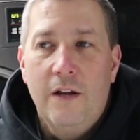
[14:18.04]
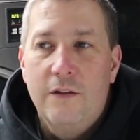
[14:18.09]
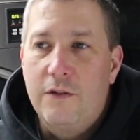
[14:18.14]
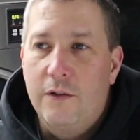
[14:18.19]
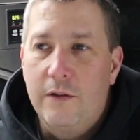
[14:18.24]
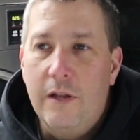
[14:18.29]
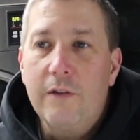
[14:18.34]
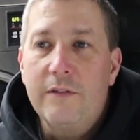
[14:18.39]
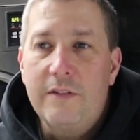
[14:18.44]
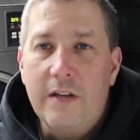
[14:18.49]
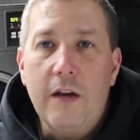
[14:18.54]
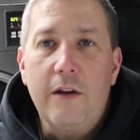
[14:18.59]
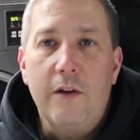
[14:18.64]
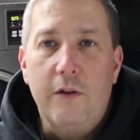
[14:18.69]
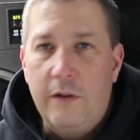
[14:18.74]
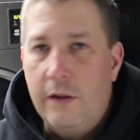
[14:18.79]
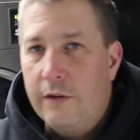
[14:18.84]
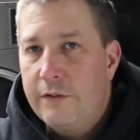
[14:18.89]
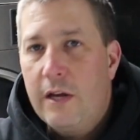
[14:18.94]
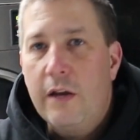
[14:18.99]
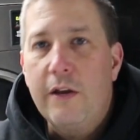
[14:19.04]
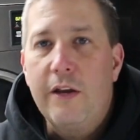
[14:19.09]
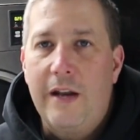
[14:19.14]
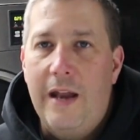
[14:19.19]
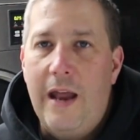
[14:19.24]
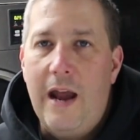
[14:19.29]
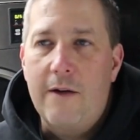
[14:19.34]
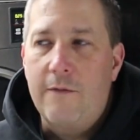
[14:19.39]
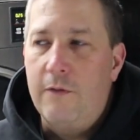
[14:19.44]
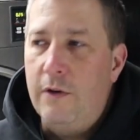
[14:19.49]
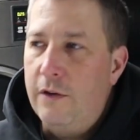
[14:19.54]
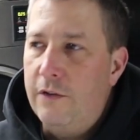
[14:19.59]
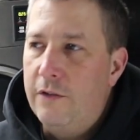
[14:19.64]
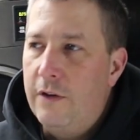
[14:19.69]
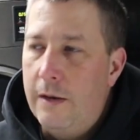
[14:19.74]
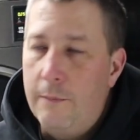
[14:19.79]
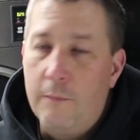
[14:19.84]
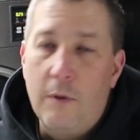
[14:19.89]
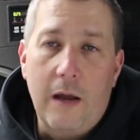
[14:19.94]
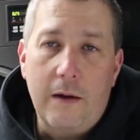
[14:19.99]
So they'll tell you an average.
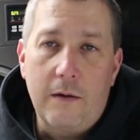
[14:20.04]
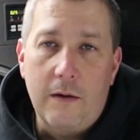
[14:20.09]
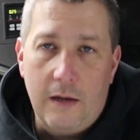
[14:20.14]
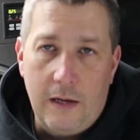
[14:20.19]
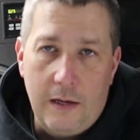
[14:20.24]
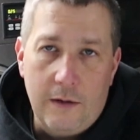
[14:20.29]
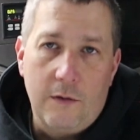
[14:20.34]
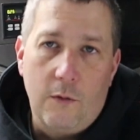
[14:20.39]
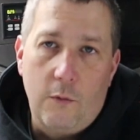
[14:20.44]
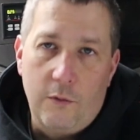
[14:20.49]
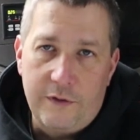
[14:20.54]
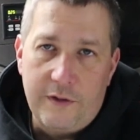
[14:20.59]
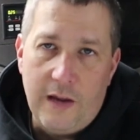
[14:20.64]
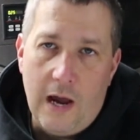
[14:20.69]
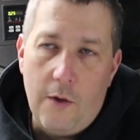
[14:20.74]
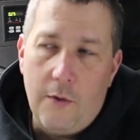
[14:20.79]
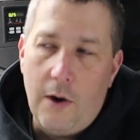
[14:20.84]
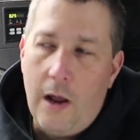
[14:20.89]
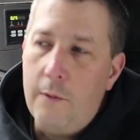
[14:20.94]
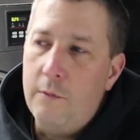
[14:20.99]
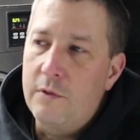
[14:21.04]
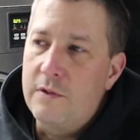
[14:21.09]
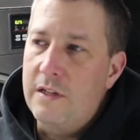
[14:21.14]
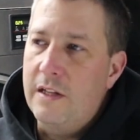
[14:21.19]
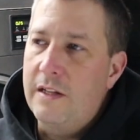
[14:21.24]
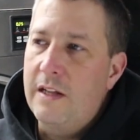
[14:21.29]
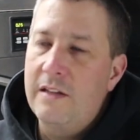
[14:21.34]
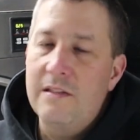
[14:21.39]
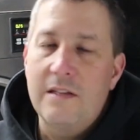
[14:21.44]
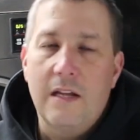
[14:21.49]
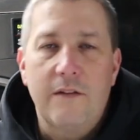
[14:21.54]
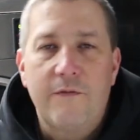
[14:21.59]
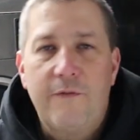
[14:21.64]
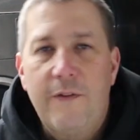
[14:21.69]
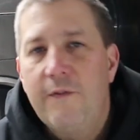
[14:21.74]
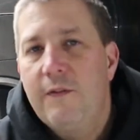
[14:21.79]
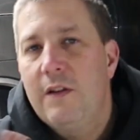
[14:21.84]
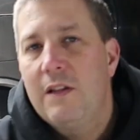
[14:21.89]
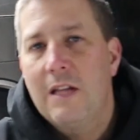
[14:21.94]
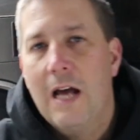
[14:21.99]
And like in the town I was in, they said
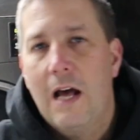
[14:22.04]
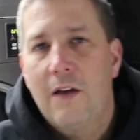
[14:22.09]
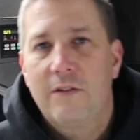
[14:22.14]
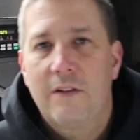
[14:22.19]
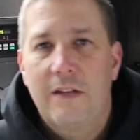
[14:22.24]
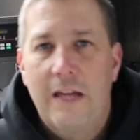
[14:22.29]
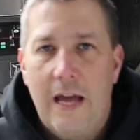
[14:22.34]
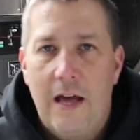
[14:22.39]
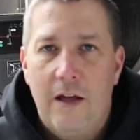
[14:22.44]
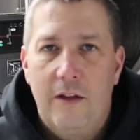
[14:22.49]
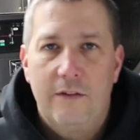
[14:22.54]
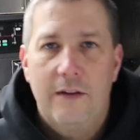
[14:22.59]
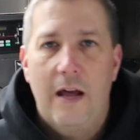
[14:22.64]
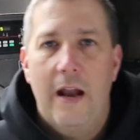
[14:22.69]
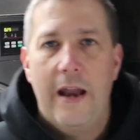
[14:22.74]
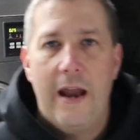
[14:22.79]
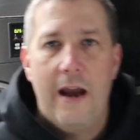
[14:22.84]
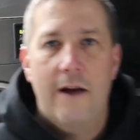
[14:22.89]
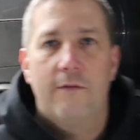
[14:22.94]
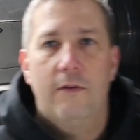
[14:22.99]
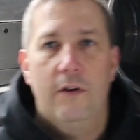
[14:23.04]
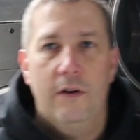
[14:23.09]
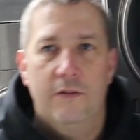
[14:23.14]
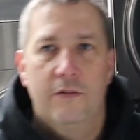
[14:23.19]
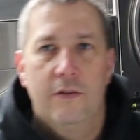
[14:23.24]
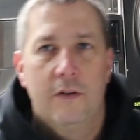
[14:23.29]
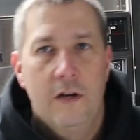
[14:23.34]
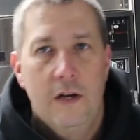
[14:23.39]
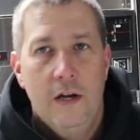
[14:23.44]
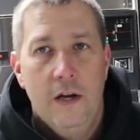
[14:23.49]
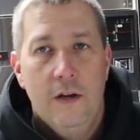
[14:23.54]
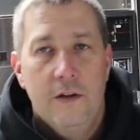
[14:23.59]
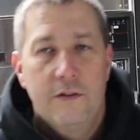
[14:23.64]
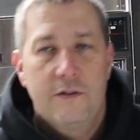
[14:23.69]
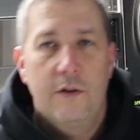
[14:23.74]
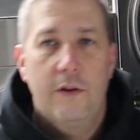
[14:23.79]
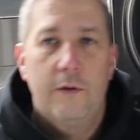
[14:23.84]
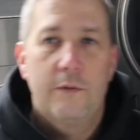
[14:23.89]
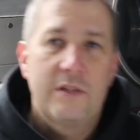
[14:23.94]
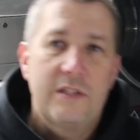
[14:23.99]
50,000 gallons on average.
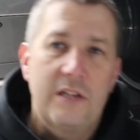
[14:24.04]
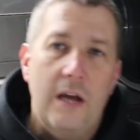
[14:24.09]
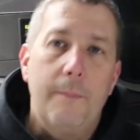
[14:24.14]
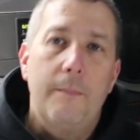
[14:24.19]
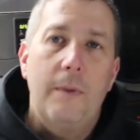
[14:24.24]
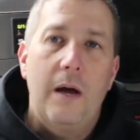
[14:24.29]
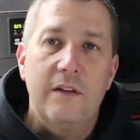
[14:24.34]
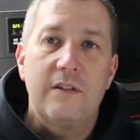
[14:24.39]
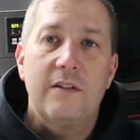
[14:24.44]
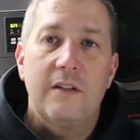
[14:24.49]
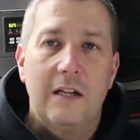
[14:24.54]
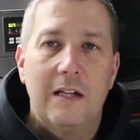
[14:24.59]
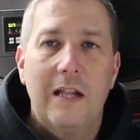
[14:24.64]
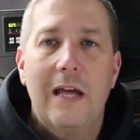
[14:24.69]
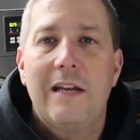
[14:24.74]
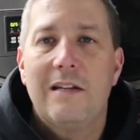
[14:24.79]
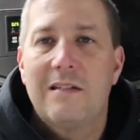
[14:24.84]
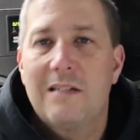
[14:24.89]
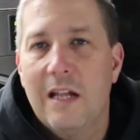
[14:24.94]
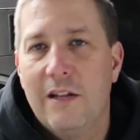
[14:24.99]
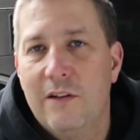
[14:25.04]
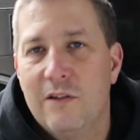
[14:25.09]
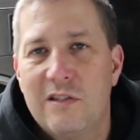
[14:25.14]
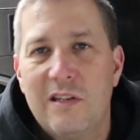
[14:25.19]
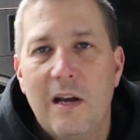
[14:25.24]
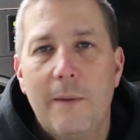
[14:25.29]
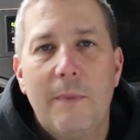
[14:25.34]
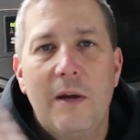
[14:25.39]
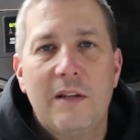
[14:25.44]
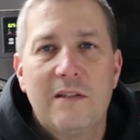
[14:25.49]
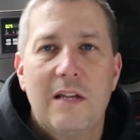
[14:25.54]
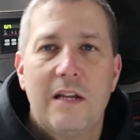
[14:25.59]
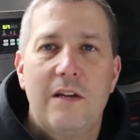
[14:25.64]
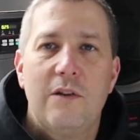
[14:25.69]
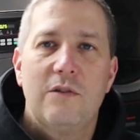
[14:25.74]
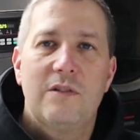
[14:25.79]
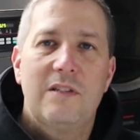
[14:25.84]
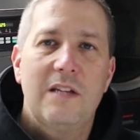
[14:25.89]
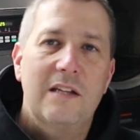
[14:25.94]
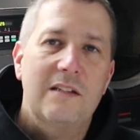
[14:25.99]
So there were some months, and the lady said, there's some months they
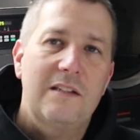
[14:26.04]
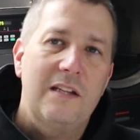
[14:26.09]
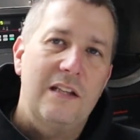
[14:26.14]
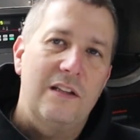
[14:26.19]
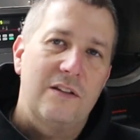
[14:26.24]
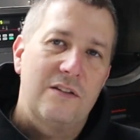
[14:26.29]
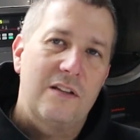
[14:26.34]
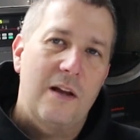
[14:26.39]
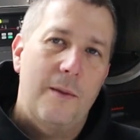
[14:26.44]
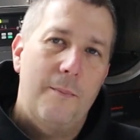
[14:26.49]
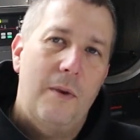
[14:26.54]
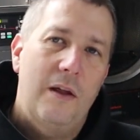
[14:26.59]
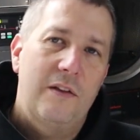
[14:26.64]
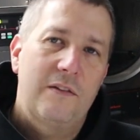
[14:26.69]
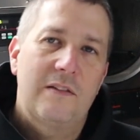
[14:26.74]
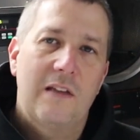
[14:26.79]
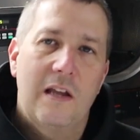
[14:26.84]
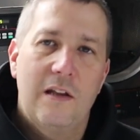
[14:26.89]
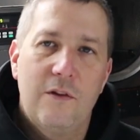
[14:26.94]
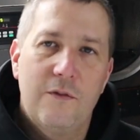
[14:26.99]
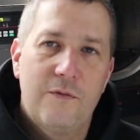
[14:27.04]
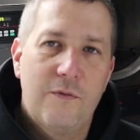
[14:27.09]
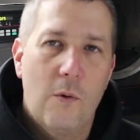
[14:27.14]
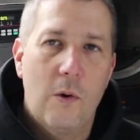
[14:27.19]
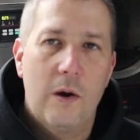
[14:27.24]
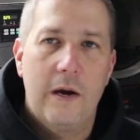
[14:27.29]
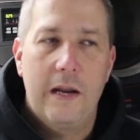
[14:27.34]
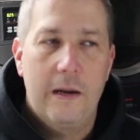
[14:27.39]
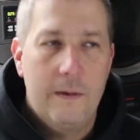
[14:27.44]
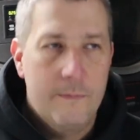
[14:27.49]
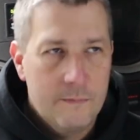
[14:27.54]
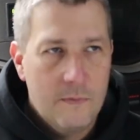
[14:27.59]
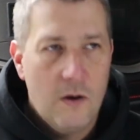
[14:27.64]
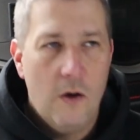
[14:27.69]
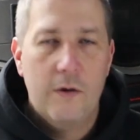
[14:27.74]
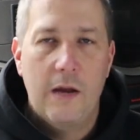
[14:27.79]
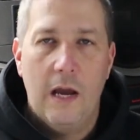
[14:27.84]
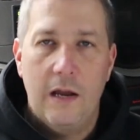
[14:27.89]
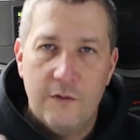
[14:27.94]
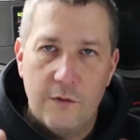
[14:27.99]
do 60, there's some months they do 40.
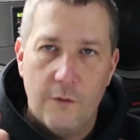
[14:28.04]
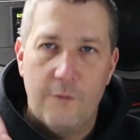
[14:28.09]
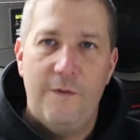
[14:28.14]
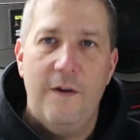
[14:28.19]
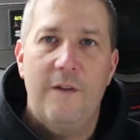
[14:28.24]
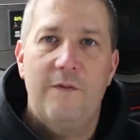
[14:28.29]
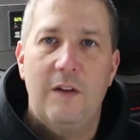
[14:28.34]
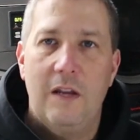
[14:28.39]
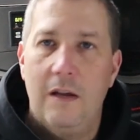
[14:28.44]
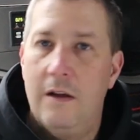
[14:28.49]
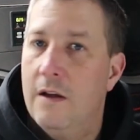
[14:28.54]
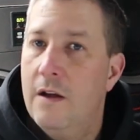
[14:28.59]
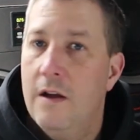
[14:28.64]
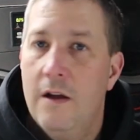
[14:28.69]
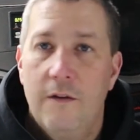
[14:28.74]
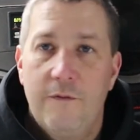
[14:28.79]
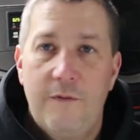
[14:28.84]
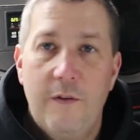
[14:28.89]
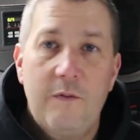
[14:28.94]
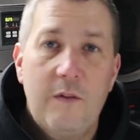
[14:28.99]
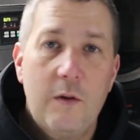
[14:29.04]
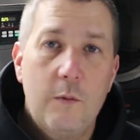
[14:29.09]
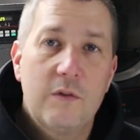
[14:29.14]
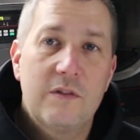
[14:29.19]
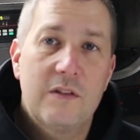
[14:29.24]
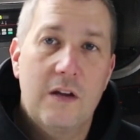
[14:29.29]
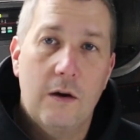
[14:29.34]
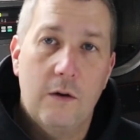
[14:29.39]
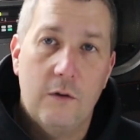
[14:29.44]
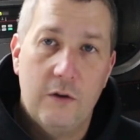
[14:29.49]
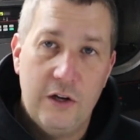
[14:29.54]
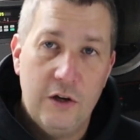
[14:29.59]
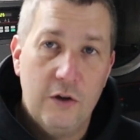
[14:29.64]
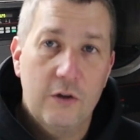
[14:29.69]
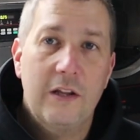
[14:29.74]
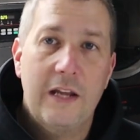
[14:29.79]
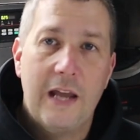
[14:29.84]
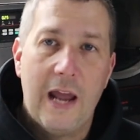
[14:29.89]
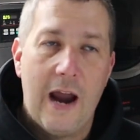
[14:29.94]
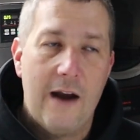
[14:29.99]
Okay, so 50. 50 was their
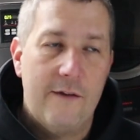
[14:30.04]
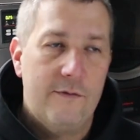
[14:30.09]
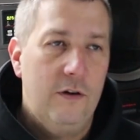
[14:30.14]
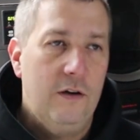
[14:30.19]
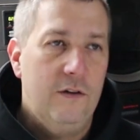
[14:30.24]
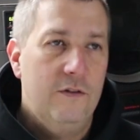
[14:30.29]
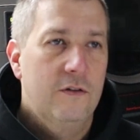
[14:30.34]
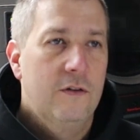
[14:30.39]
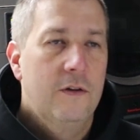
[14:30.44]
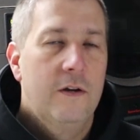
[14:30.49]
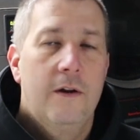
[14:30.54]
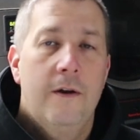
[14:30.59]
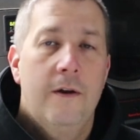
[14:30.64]
yearly average.